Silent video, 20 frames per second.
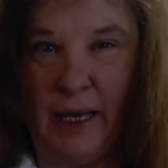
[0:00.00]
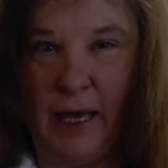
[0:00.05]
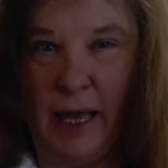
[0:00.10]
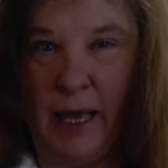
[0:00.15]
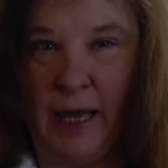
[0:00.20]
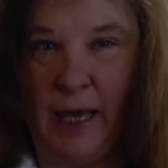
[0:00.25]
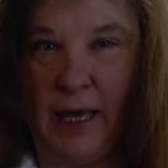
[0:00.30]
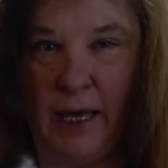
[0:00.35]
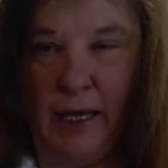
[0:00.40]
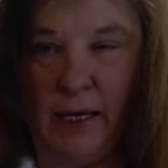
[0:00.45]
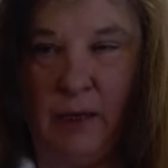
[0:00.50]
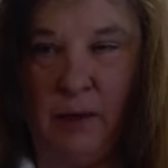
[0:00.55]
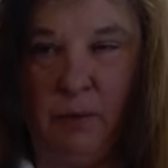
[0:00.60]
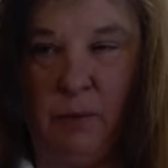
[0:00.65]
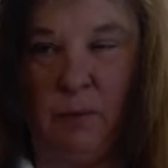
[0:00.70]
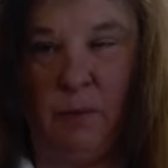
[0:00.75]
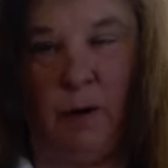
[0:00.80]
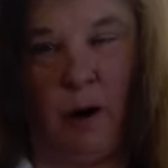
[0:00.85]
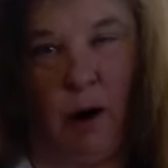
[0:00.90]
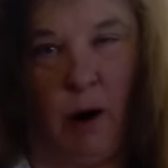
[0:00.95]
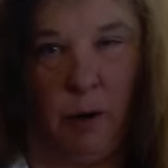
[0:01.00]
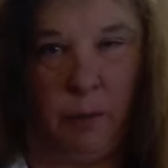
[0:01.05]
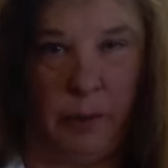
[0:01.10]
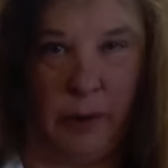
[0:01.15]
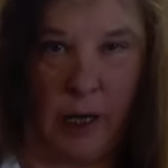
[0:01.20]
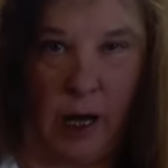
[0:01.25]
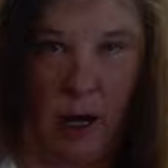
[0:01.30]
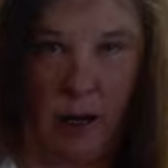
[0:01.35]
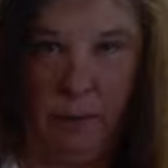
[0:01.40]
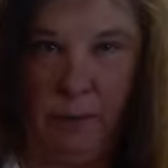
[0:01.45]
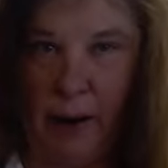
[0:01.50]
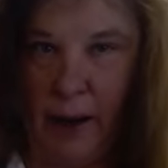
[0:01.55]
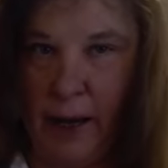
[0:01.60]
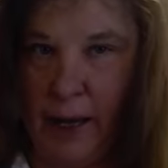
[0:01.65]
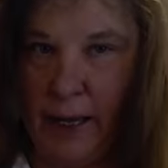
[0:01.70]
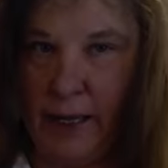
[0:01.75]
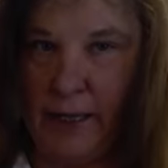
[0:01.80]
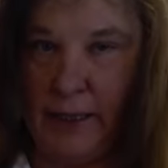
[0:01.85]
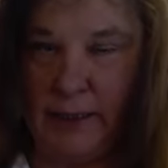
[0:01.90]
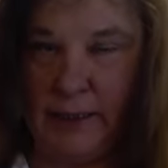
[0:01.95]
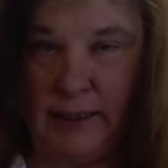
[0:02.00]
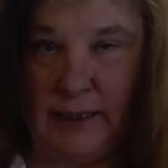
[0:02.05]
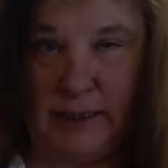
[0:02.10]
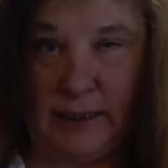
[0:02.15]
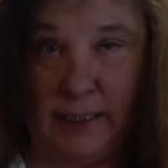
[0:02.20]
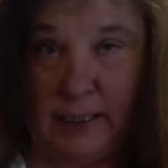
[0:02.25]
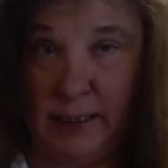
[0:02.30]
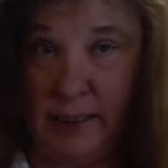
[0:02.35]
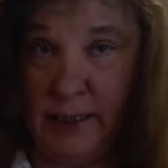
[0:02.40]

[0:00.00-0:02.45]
and our pecan pie is still